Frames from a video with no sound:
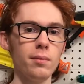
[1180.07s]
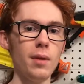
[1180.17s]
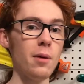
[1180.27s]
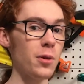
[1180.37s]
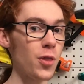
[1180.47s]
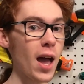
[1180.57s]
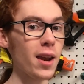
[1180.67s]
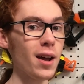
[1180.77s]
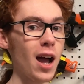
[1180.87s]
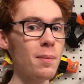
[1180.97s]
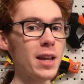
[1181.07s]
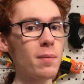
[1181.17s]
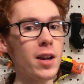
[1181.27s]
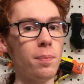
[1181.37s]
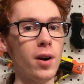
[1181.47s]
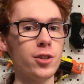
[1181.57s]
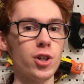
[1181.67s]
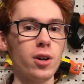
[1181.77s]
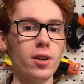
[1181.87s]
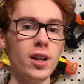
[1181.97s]
And with that, I make my
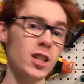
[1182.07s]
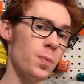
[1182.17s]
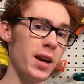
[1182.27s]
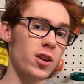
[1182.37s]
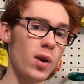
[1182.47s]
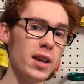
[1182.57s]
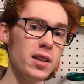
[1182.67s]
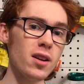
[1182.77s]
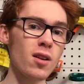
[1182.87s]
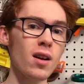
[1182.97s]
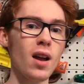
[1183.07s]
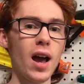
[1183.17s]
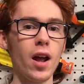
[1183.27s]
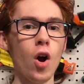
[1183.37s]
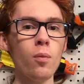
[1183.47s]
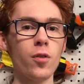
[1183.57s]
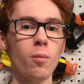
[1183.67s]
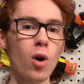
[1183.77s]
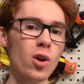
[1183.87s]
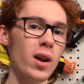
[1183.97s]
departure. It's been a great year, and I hope for
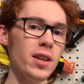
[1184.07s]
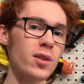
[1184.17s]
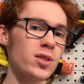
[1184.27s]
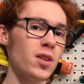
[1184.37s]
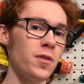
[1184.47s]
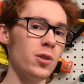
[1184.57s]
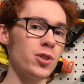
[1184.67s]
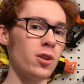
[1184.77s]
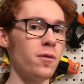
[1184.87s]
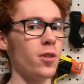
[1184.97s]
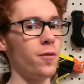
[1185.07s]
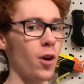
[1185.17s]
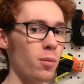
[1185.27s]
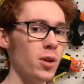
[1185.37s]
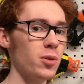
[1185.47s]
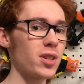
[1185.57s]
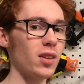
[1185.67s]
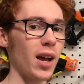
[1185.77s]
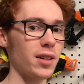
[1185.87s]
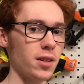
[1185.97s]
more great years in the future for the Foam News
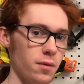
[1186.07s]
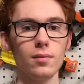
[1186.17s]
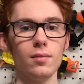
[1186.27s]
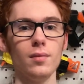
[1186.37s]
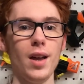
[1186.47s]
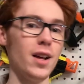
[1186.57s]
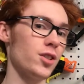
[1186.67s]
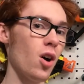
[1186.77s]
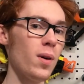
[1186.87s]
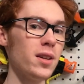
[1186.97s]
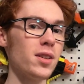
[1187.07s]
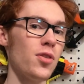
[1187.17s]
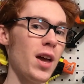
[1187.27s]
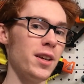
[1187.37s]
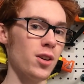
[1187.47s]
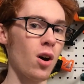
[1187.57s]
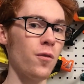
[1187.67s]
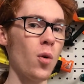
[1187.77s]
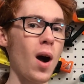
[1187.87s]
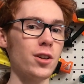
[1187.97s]
Collective. As always, thank you all
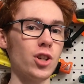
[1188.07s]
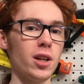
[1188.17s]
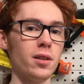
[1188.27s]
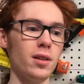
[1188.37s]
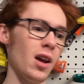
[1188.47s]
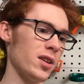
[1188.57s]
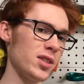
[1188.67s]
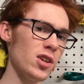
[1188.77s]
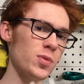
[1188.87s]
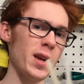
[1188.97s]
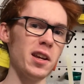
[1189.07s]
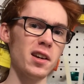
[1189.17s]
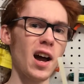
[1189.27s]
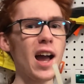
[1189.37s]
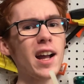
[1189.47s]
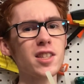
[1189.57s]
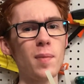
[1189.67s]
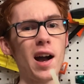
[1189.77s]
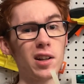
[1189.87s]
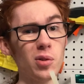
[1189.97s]
for watching. Now excuse me, I got some
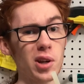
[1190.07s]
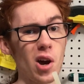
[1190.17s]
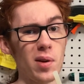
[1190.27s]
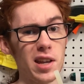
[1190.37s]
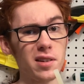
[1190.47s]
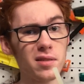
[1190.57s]
hot glue to go eat.